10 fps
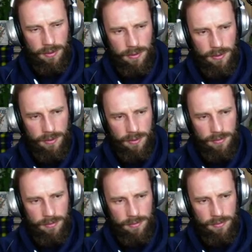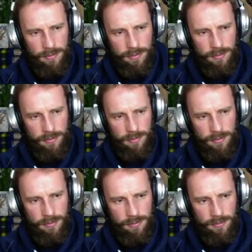
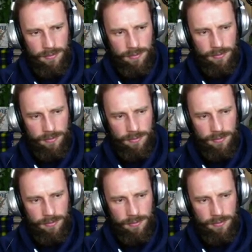This person isn't speaking.